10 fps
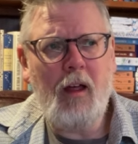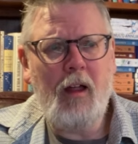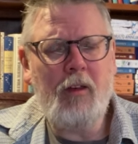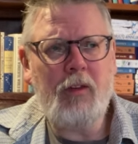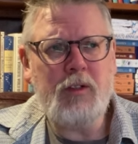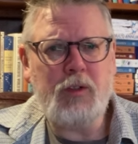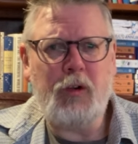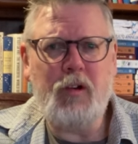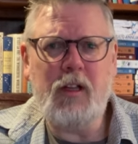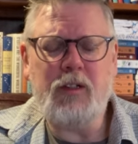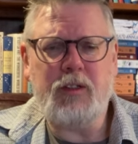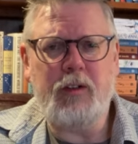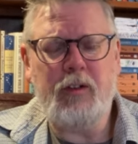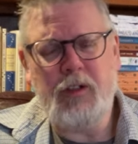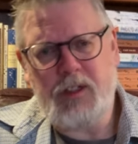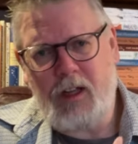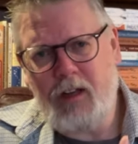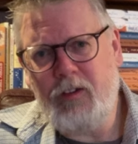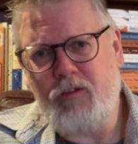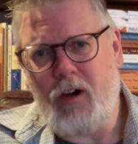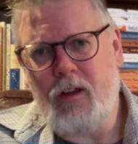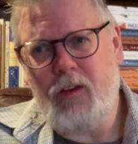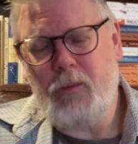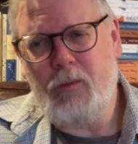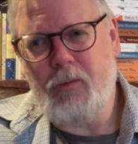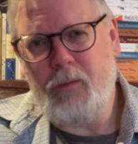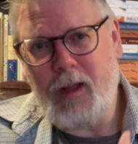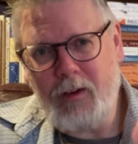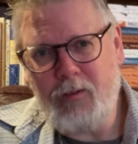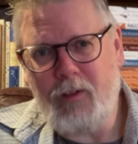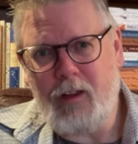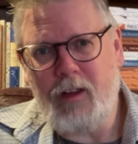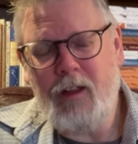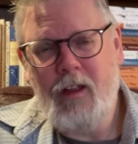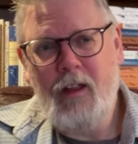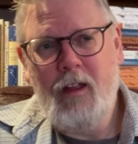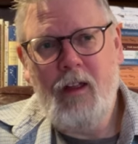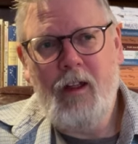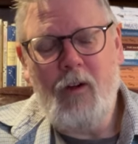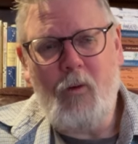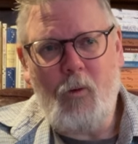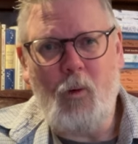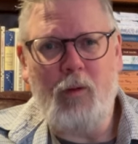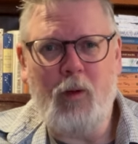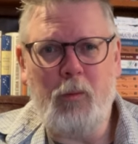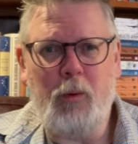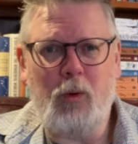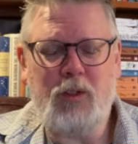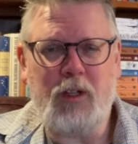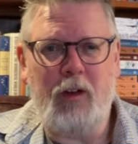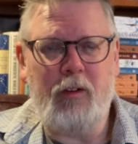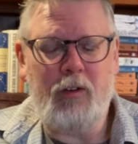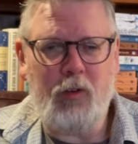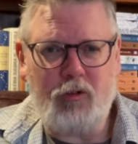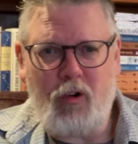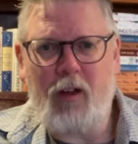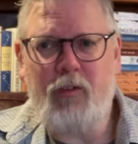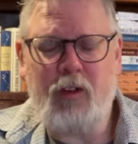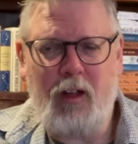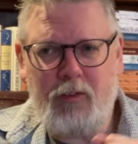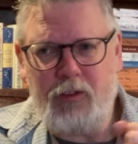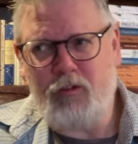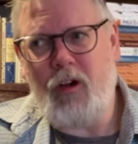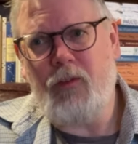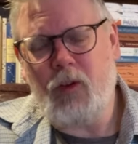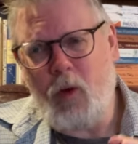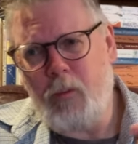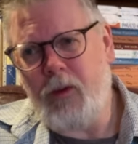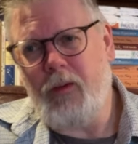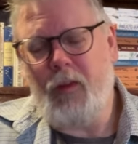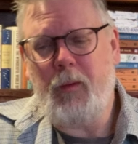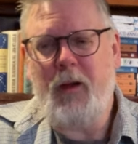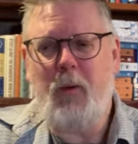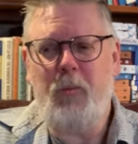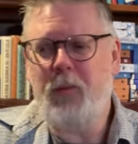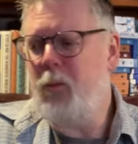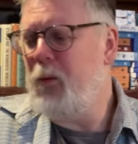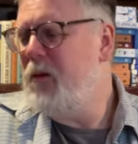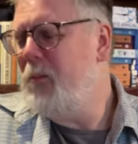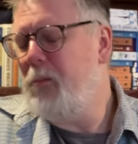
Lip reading: And the story is that she used to handwrite painfully all of her books, and she'd do draft after draft copying them out, which